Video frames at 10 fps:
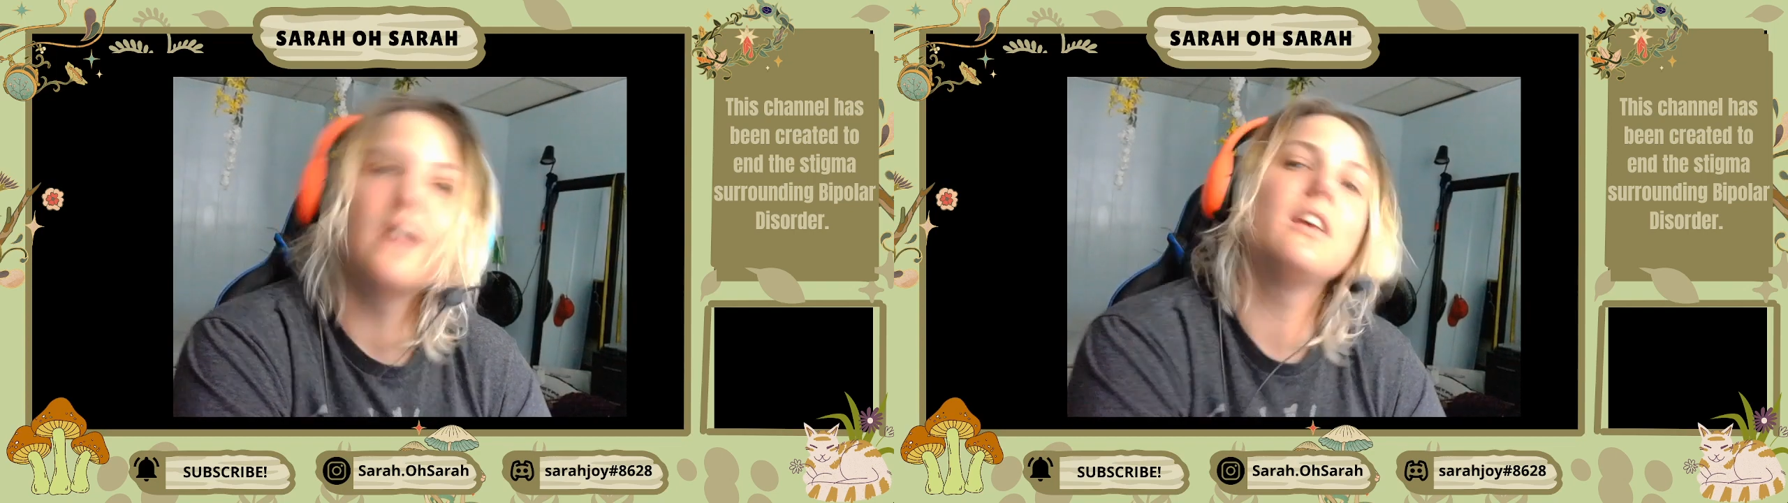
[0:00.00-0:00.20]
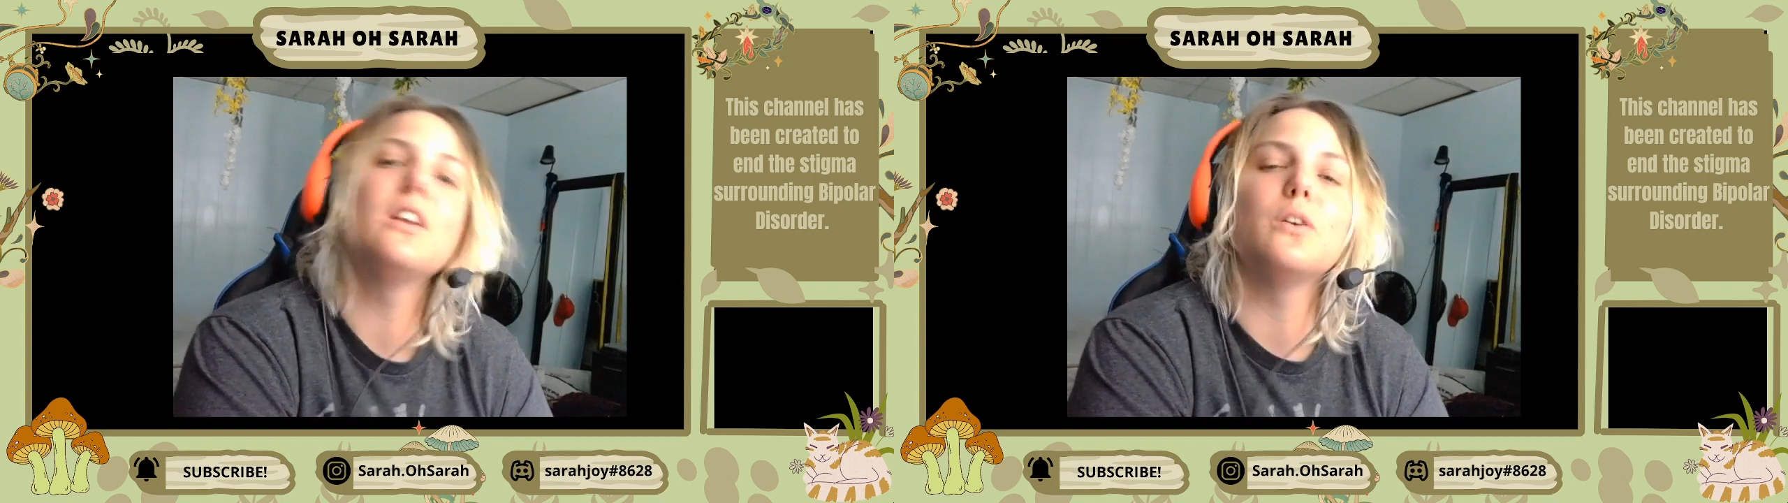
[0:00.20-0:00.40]

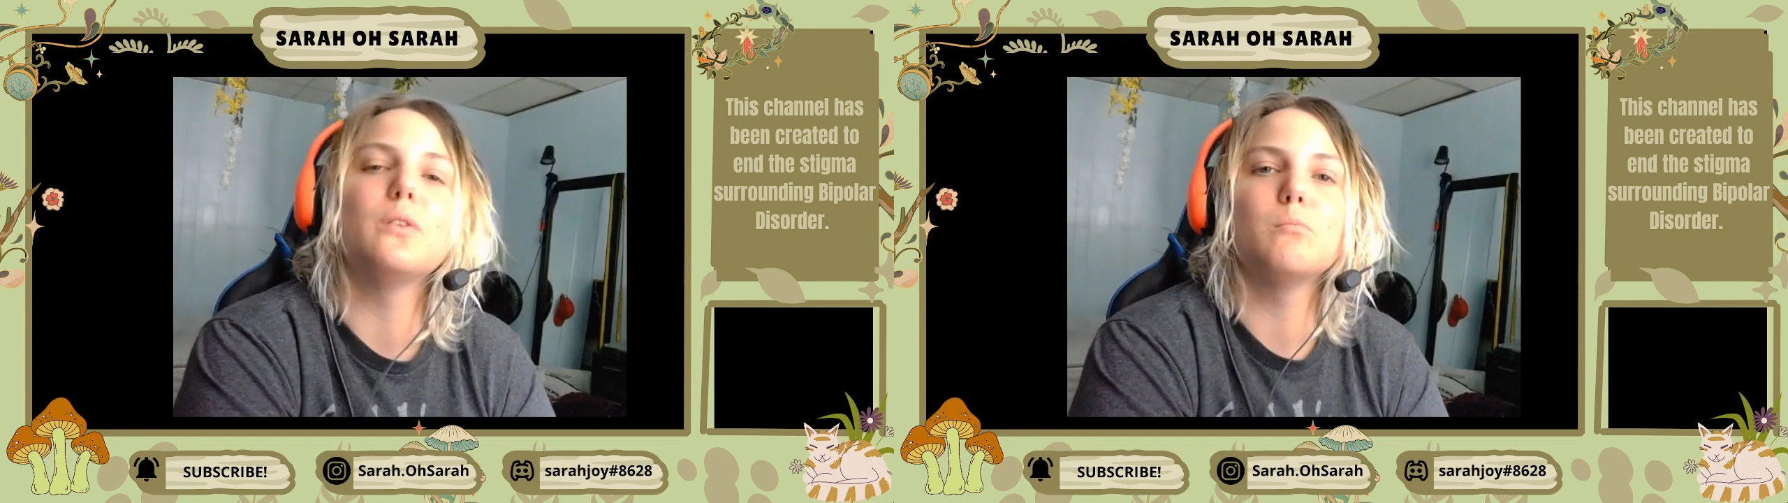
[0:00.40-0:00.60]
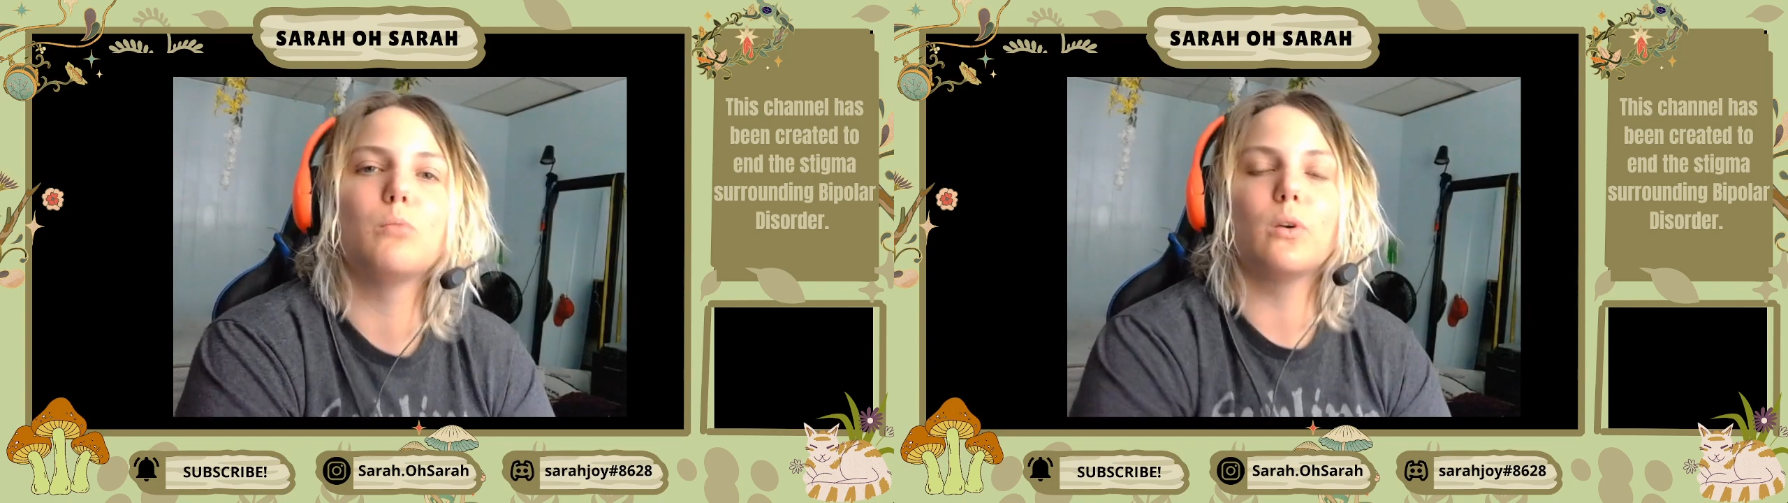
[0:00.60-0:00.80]
you know,
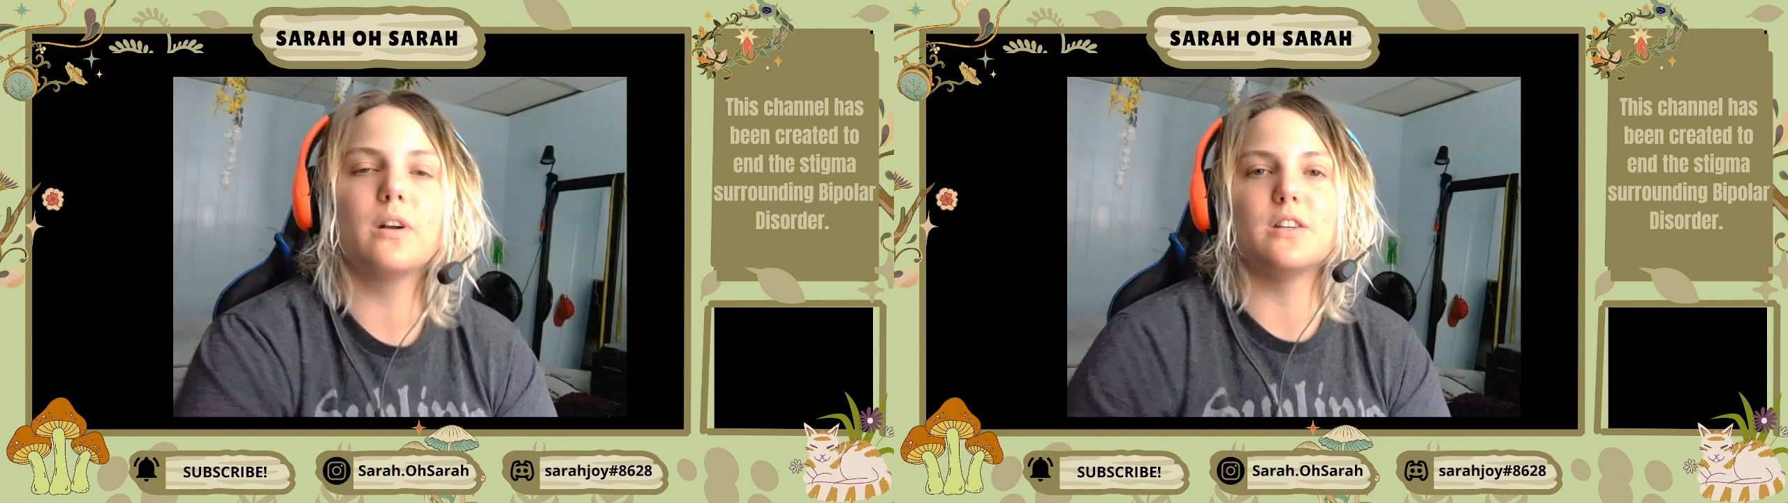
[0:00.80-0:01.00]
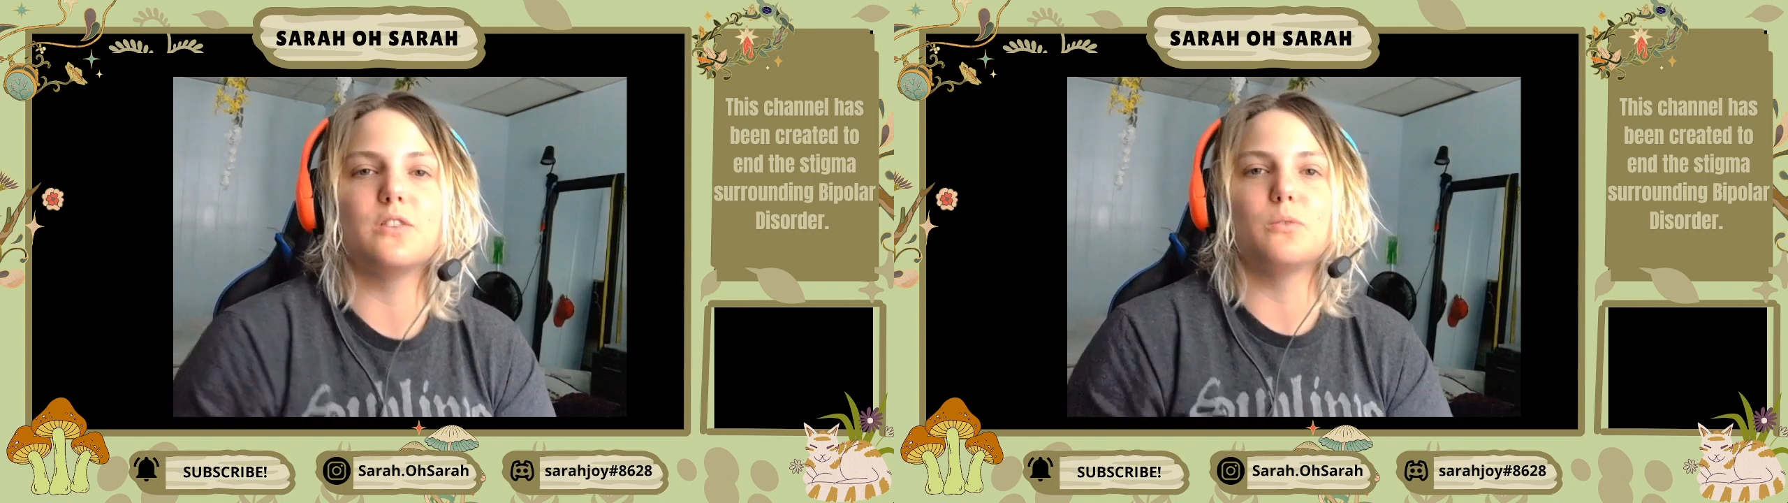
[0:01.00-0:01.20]

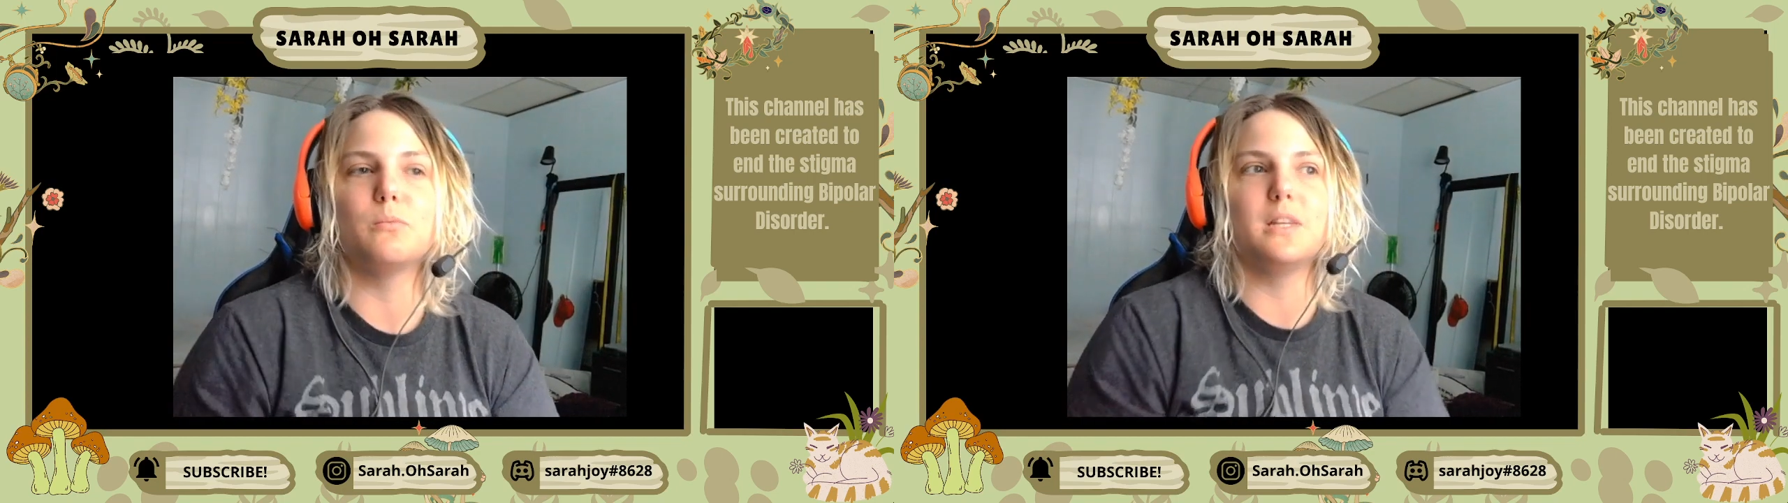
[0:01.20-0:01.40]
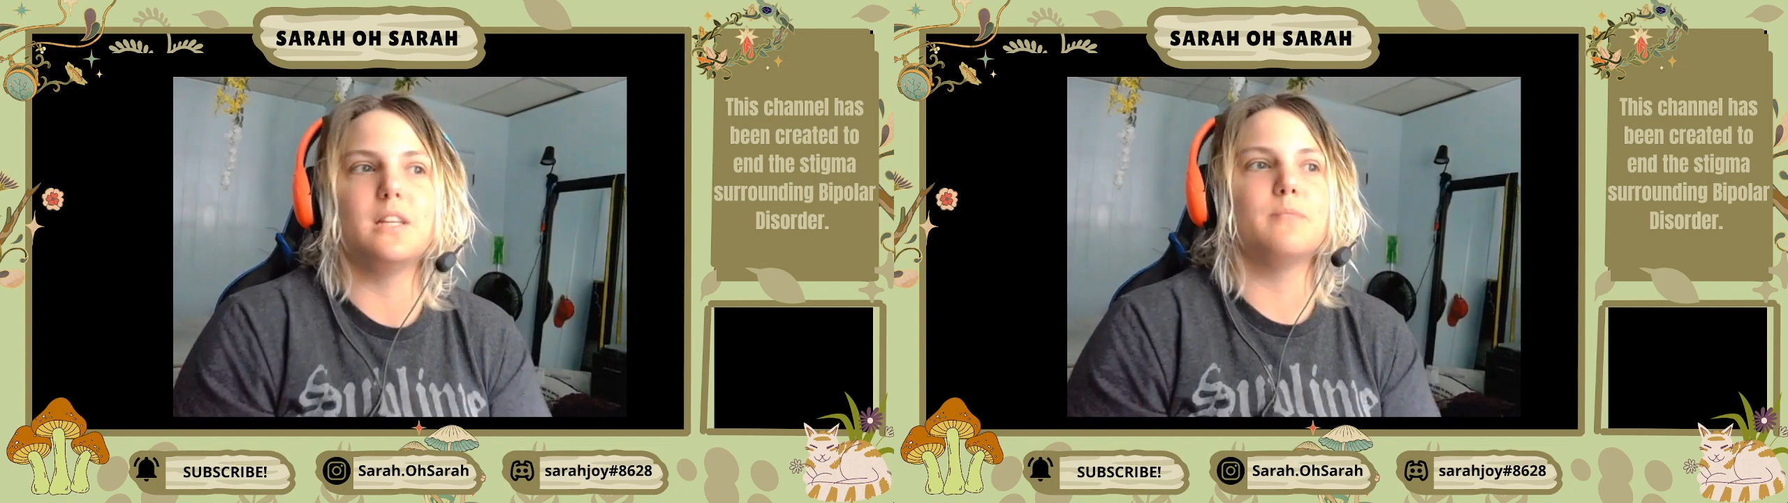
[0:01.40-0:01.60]
important to me,